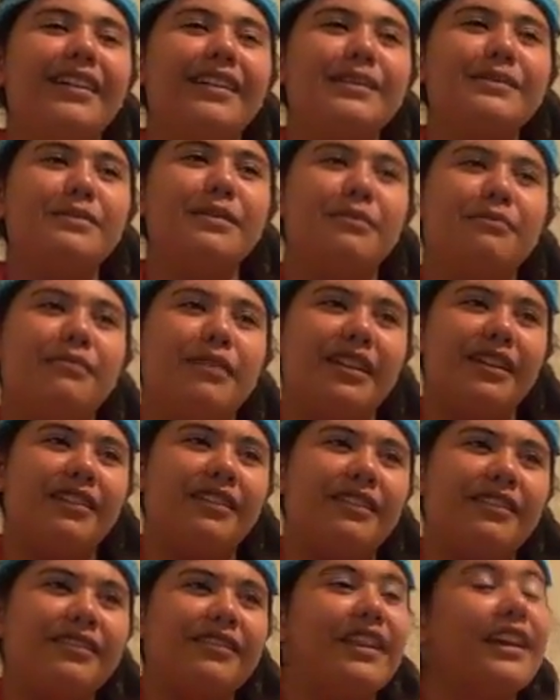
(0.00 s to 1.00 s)
Let's be
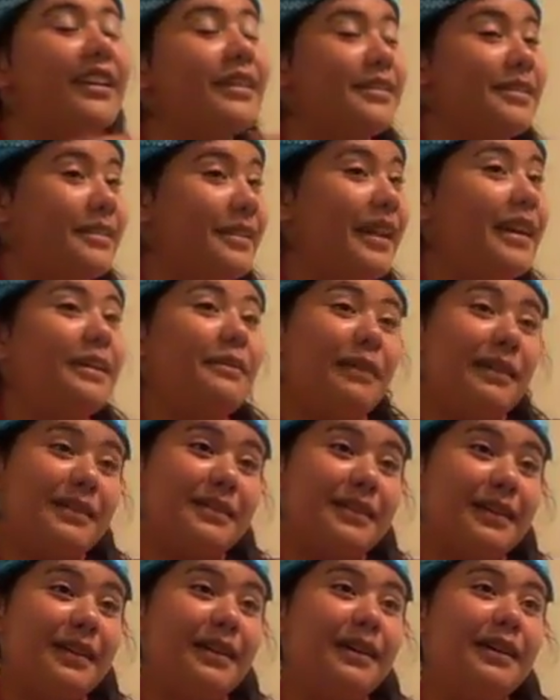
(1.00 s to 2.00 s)
real.
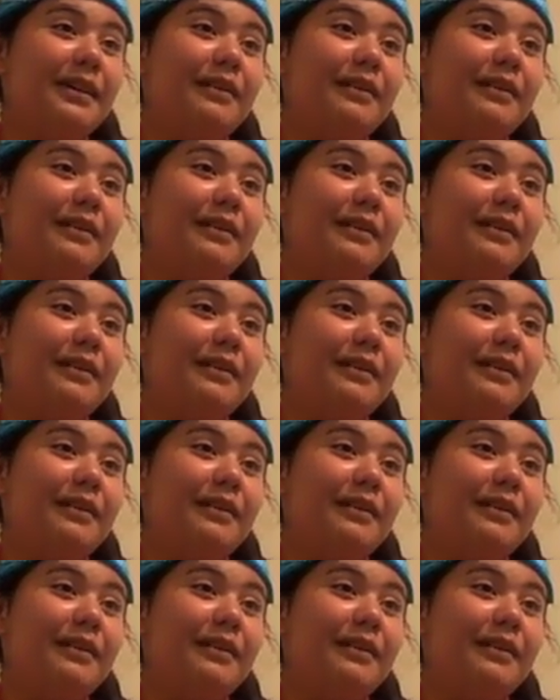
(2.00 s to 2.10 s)
Anyways.